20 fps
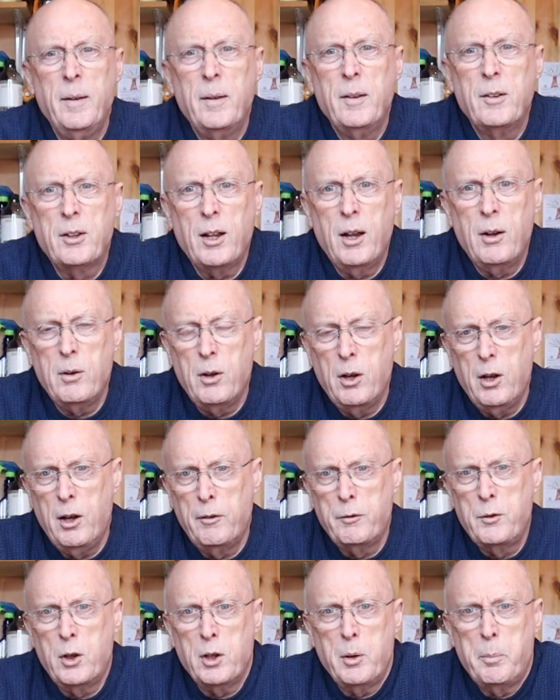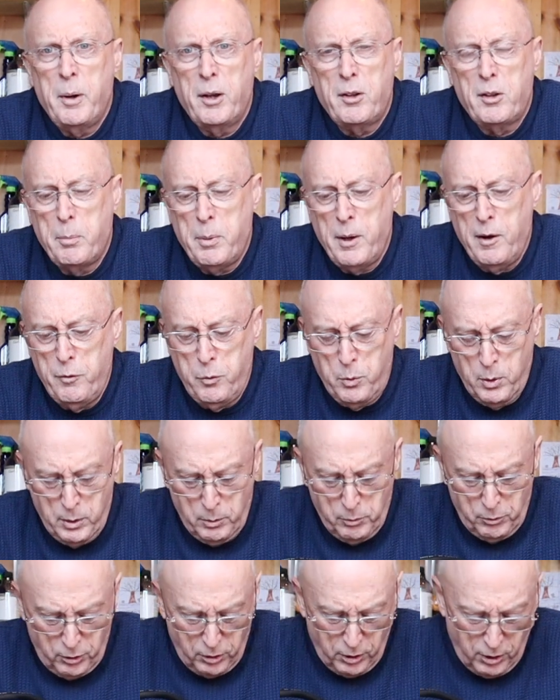So I've got the best of both
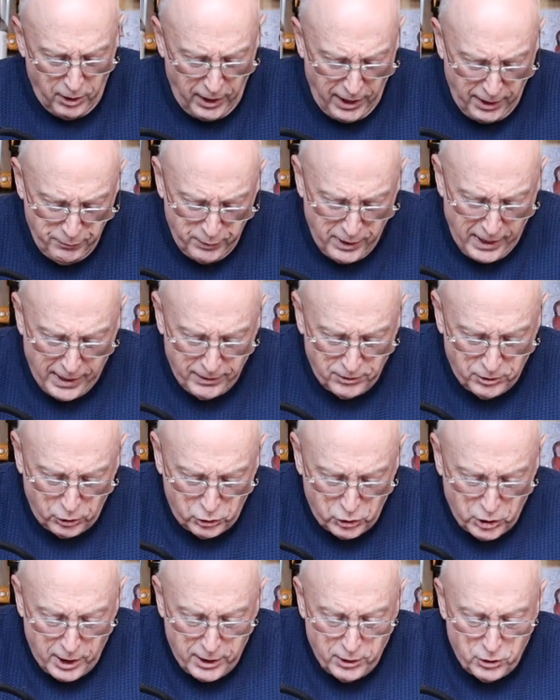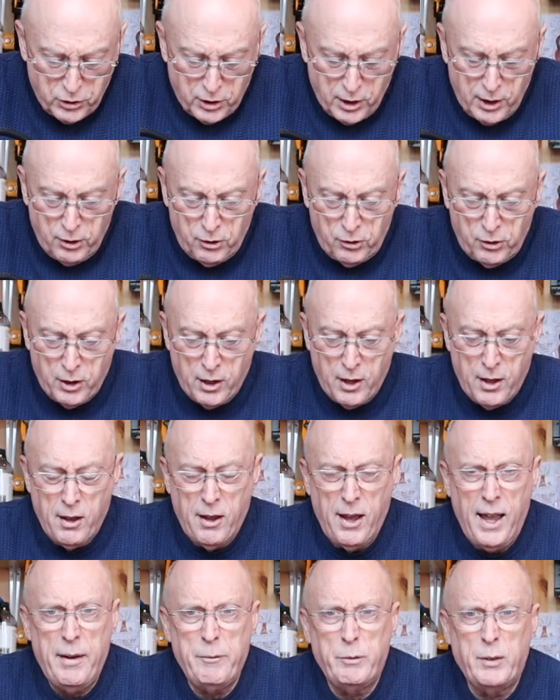worlds. I haven't had to change this.
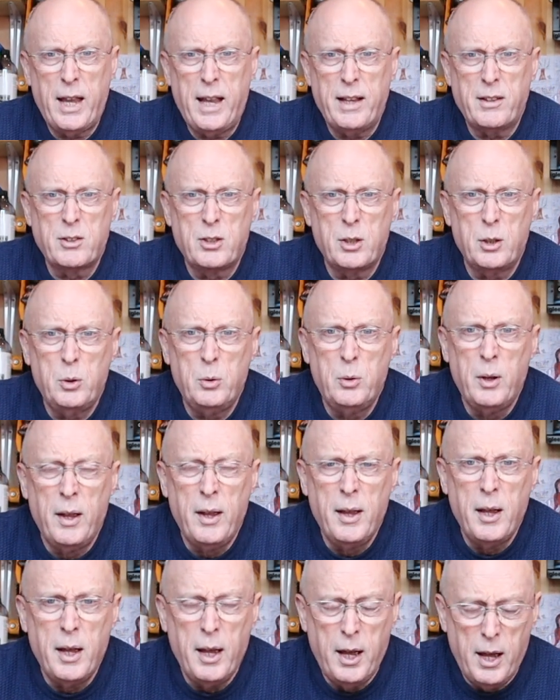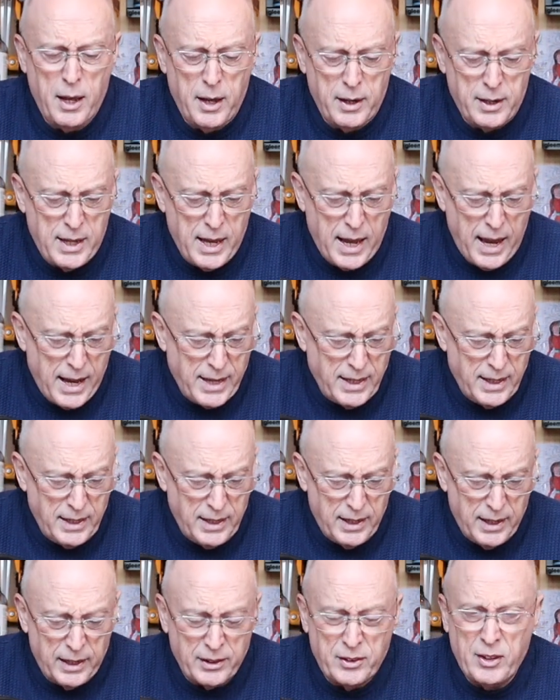I haven't had to get
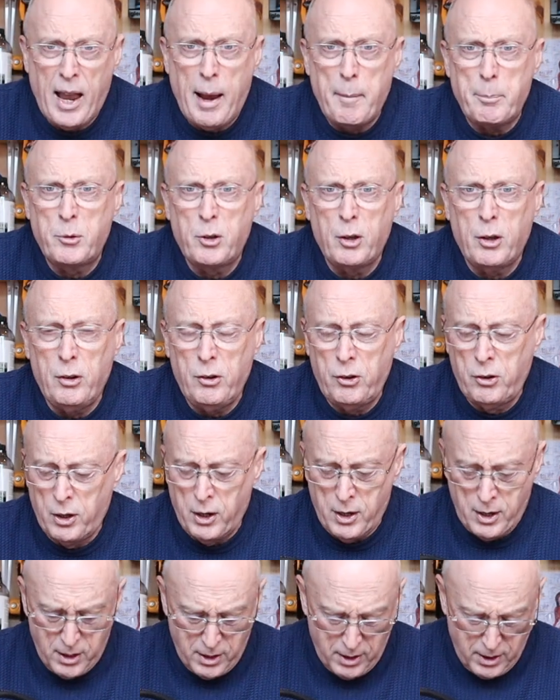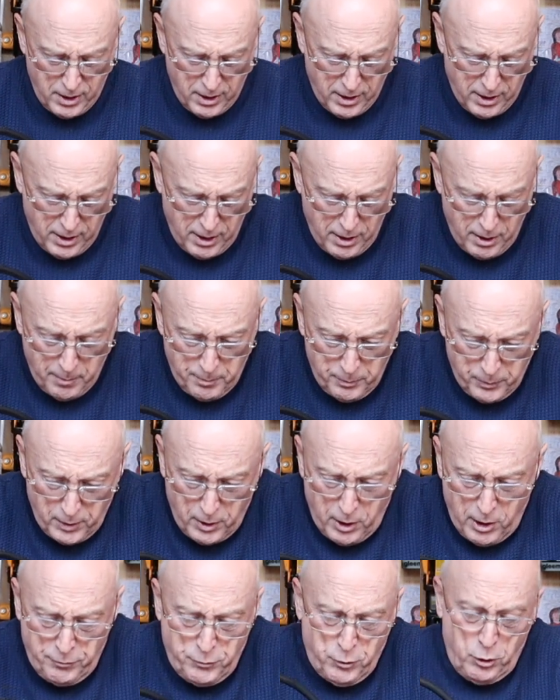any adapters.
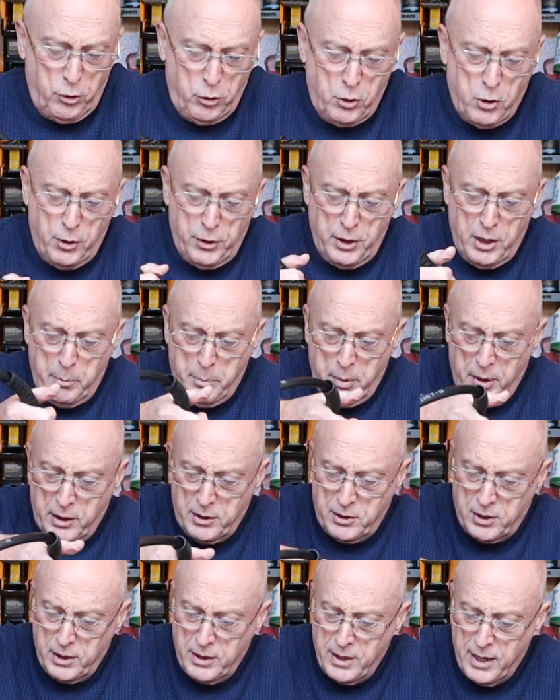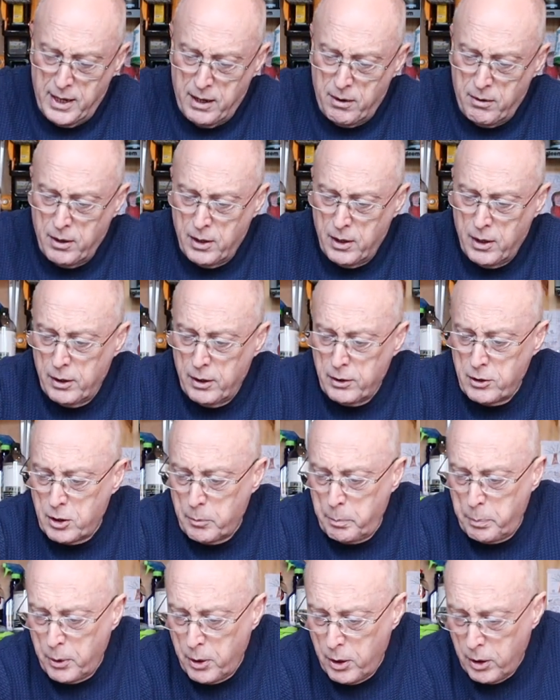I've just got the ability now
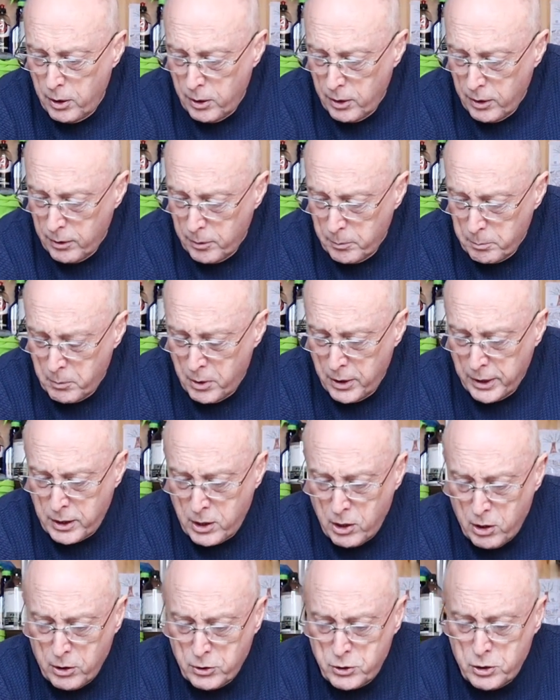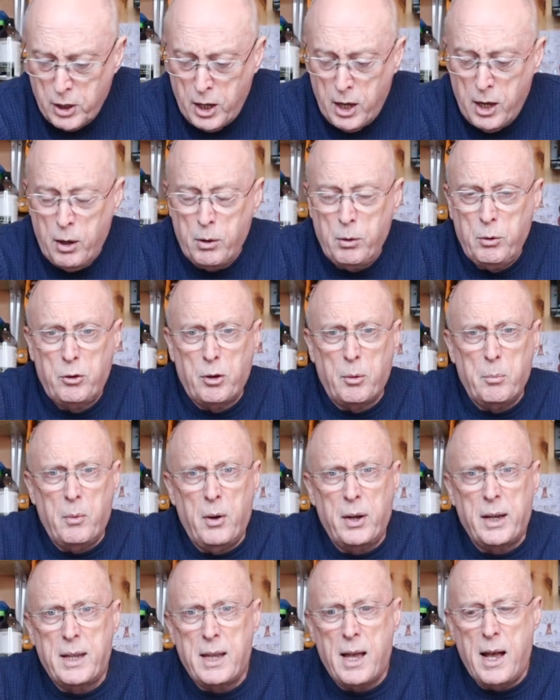to put my Karcher hose and
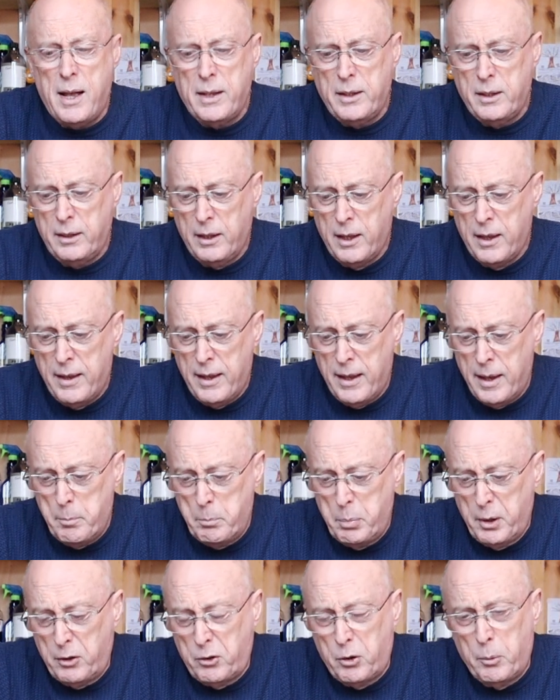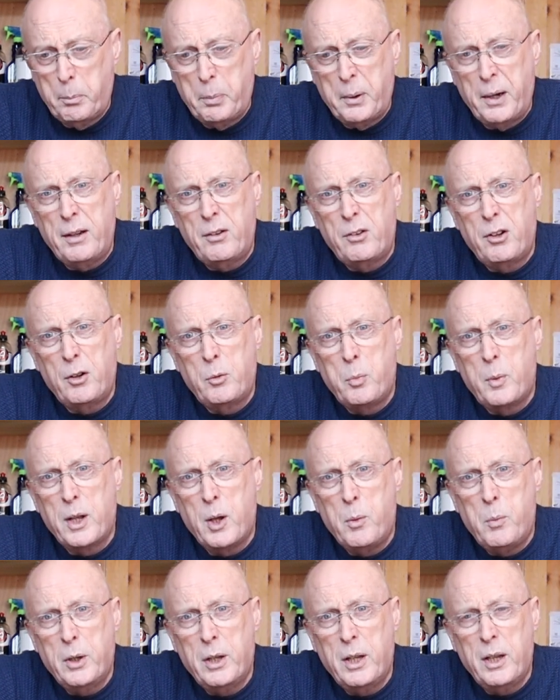my gun and bits and pieces when
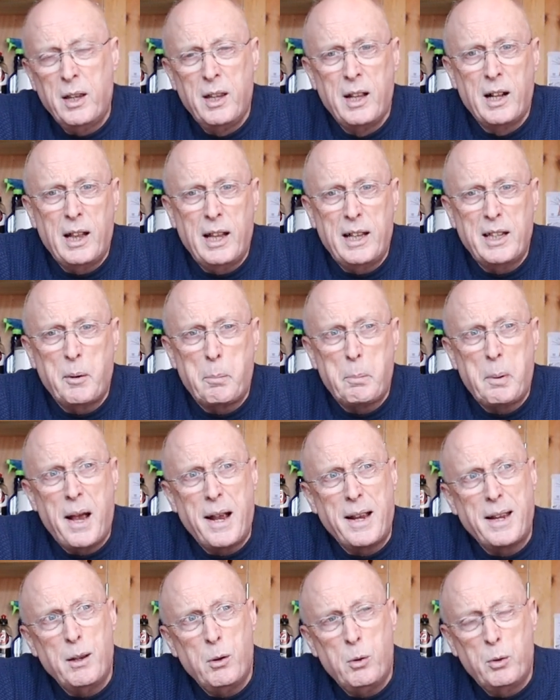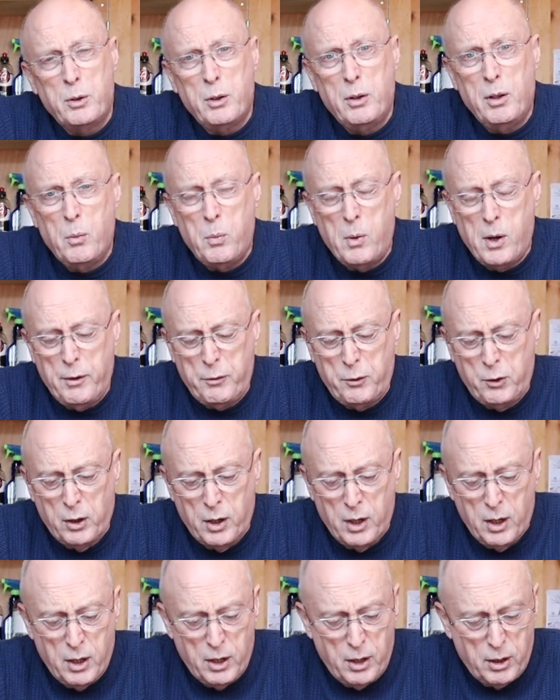I want to clean the patio or do the wife's
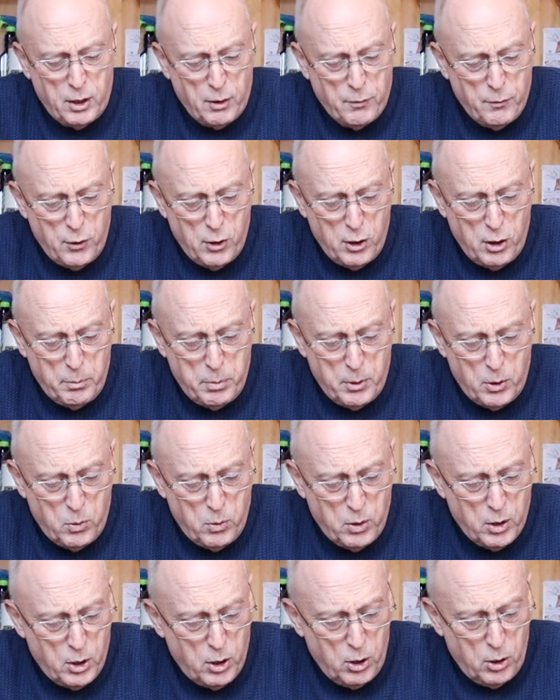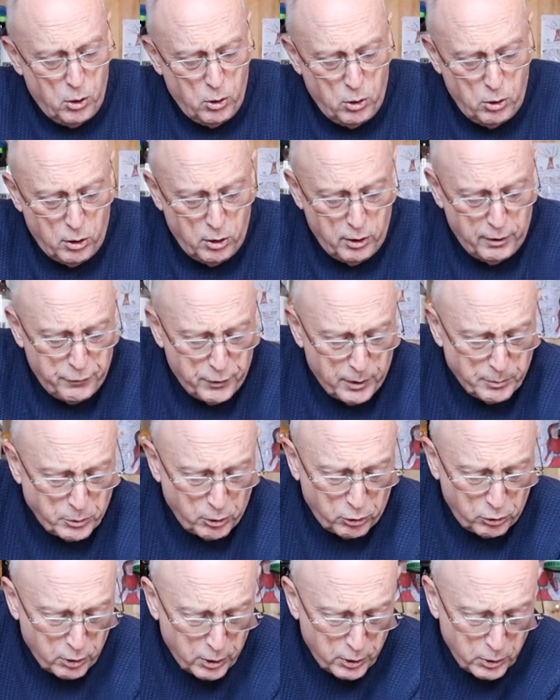convertible, or if I'm
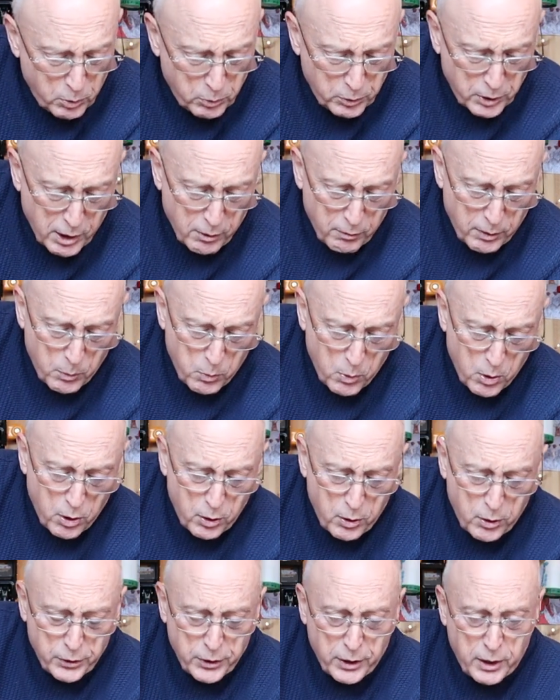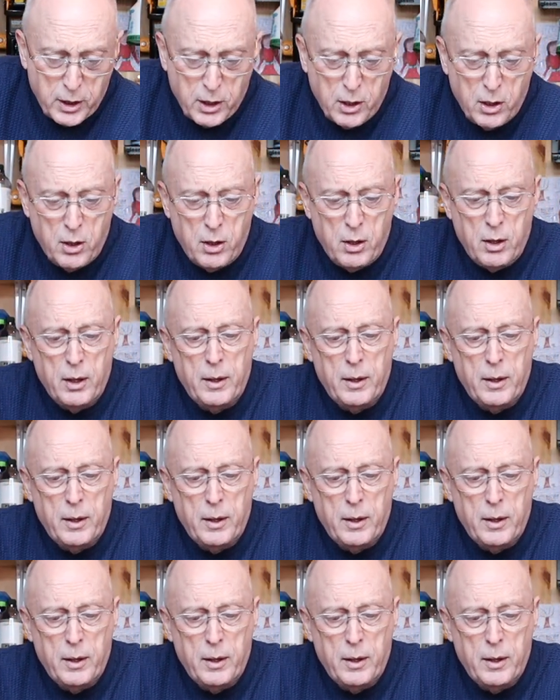just doing ordinary work on the car,